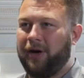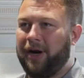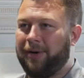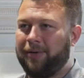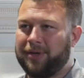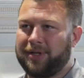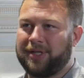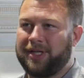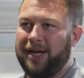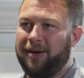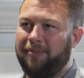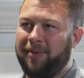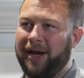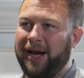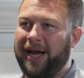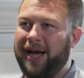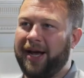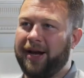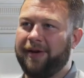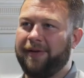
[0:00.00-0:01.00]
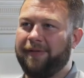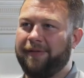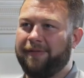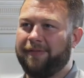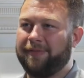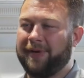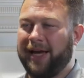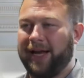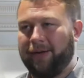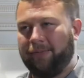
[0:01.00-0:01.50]
I was stepping out of
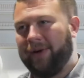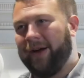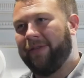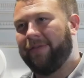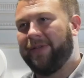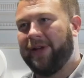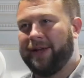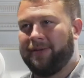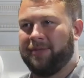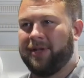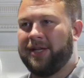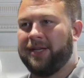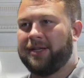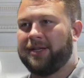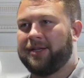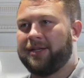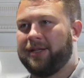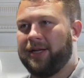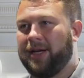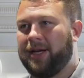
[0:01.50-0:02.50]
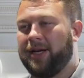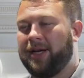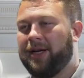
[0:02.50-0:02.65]
kind of my family's